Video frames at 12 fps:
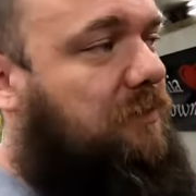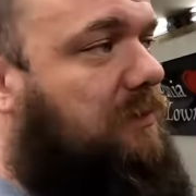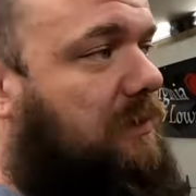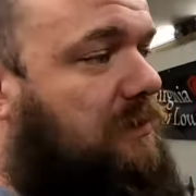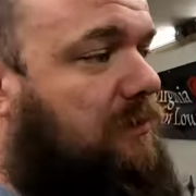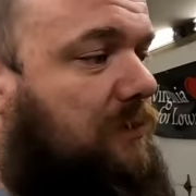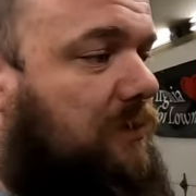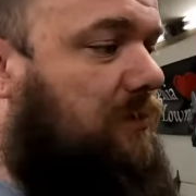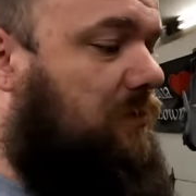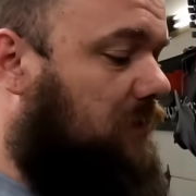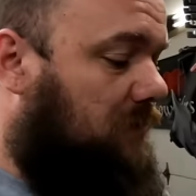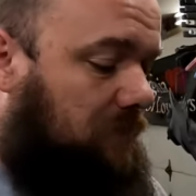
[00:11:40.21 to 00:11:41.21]
it started
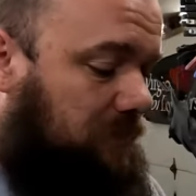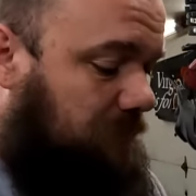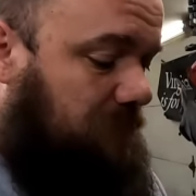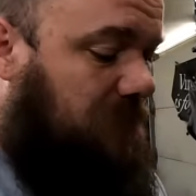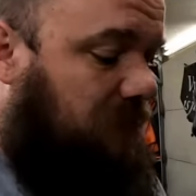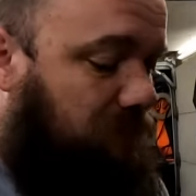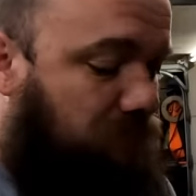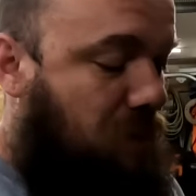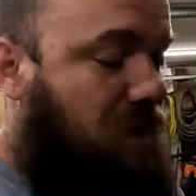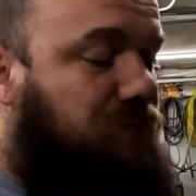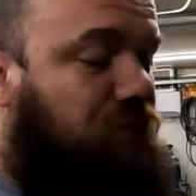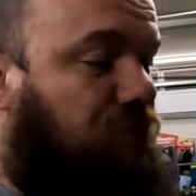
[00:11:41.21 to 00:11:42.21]
like
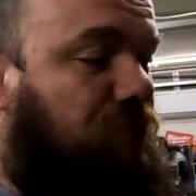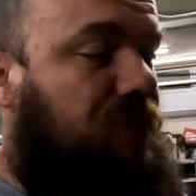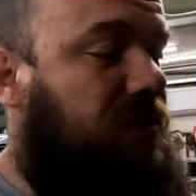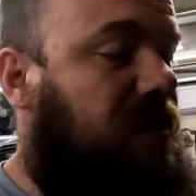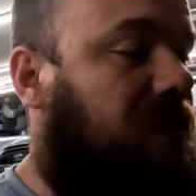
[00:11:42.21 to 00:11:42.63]
monsooning